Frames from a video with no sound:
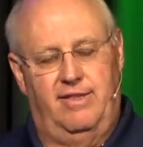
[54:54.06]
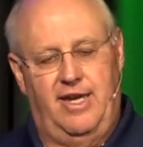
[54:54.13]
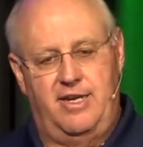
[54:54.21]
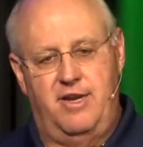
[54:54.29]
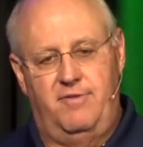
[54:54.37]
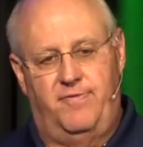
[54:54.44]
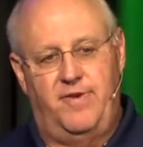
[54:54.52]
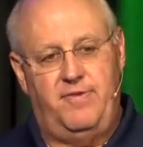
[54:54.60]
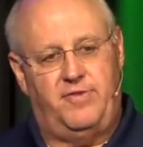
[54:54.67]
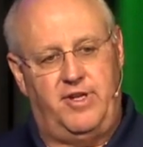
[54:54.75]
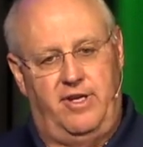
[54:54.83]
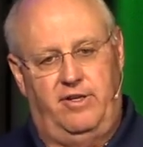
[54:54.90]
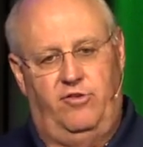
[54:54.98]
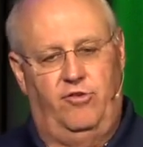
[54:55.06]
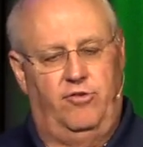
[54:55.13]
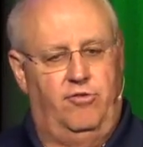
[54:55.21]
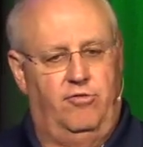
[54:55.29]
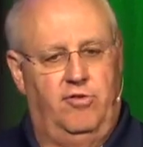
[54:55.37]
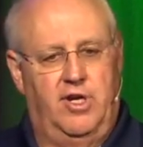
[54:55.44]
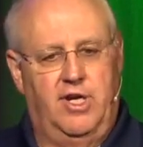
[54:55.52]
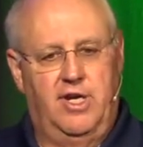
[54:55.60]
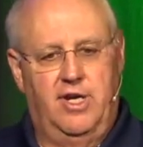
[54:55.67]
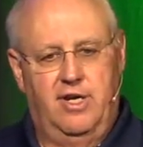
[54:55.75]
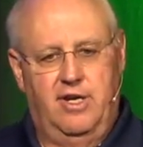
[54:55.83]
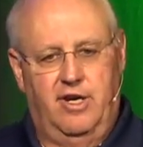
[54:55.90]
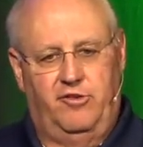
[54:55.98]
nineteen fifty to
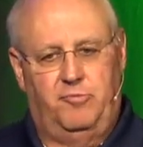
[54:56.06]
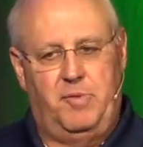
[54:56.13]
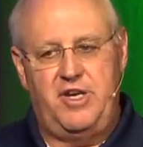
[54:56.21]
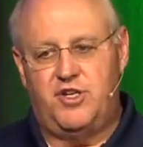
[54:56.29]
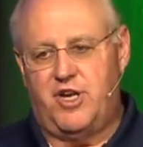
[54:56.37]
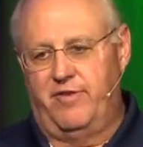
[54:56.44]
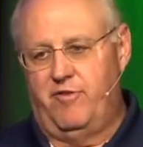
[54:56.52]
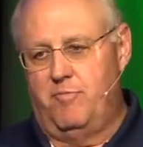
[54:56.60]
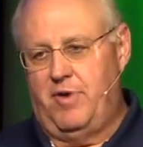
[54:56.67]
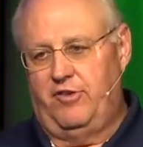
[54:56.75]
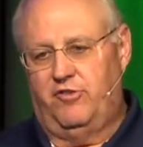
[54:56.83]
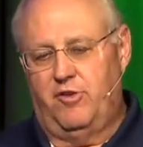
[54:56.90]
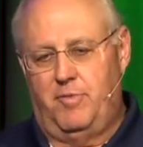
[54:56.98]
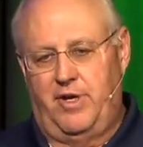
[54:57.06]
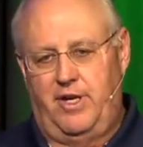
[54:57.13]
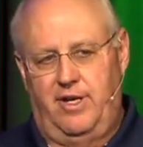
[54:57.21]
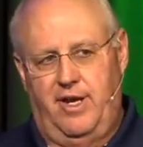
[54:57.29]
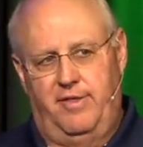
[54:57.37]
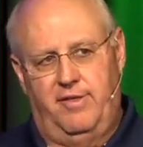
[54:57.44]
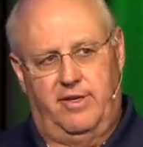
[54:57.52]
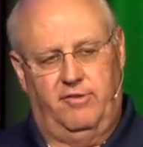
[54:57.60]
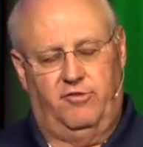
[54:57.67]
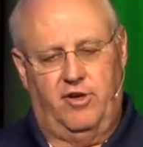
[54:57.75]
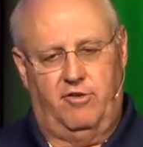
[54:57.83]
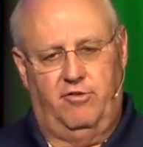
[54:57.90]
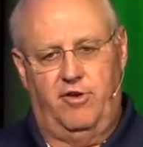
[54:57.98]
a speech given by somebody, I think the
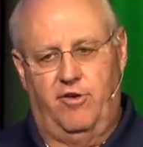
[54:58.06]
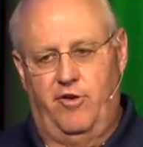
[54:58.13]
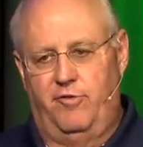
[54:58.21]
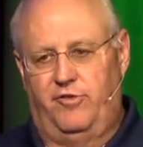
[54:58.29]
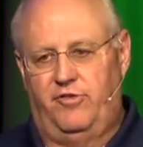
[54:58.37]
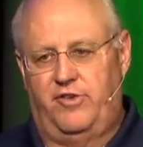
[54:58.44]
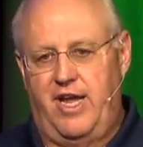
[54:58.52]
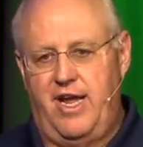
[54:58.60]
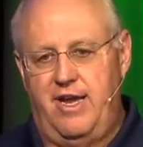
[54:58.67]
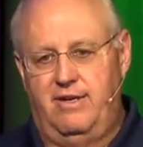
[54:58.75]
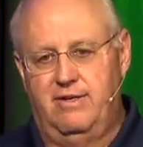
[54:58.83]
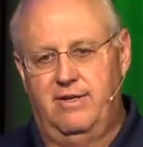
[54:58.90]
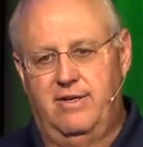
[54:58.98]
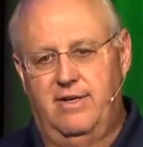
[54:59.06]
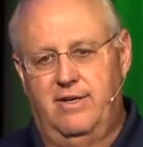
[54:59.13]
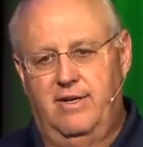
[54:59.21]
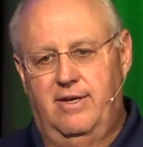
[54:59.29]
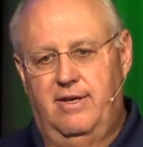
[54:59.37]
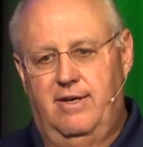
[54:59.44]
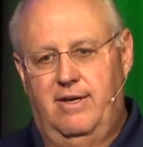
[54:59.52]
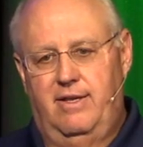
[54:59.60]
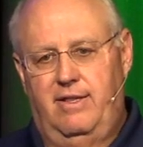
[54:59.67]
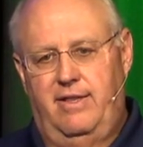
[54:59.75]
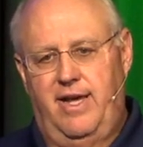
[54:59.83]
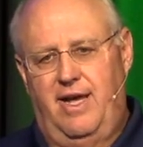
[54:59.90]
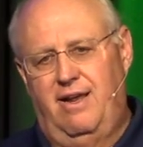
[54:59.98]
Secretary of State,
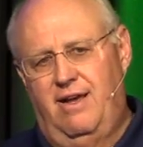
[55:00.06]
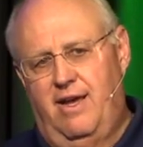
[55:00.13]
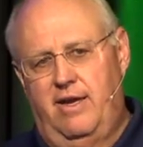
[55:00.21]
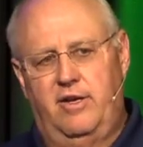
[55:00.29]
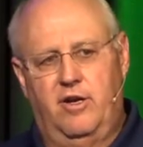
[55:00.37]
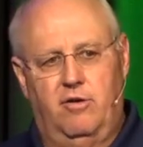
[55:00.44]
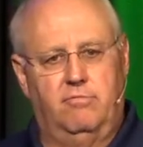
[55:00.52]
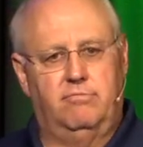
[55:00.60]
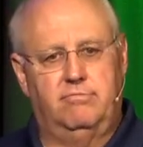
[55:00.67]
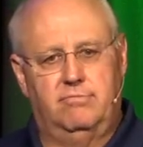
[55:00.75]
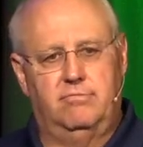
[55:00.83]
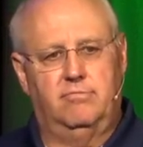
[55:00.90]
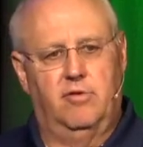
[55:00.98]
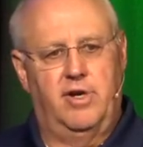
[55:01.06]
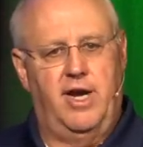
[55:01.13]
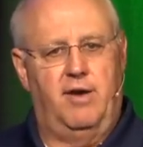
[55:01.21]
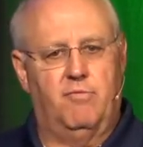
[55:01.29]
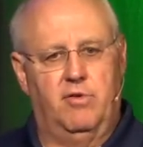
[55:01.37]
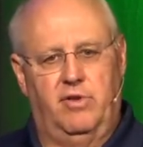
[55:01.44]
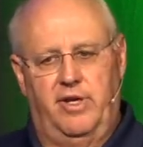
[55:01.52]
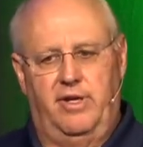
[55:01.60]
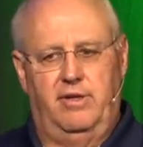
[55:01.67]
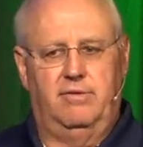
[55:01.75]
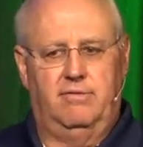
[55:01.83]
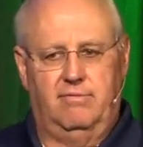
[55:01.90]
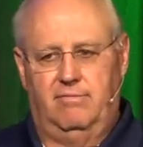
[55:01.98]
that, uh, you know, we're not
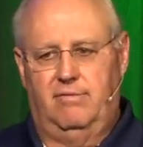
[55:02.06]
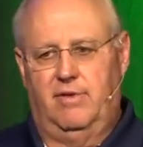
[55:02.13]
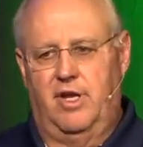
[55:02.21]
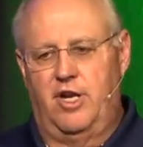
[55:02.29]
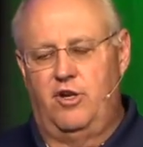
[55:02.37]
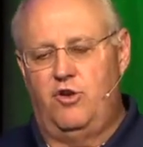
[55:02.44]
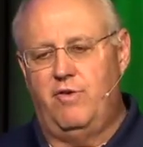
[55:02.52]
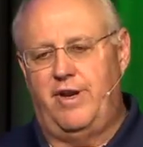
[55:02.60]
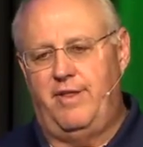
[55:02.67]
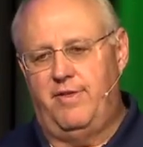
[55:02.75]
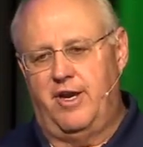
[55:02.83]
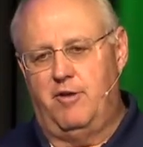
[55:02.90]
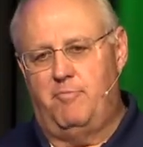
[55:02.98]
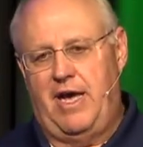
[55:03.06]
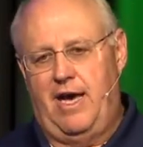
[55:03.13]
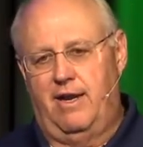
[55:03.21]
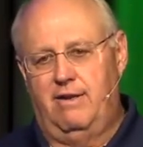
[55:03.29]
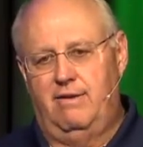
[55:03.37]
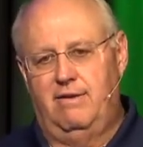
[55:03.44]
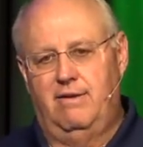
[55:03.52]
really going to do anything about it.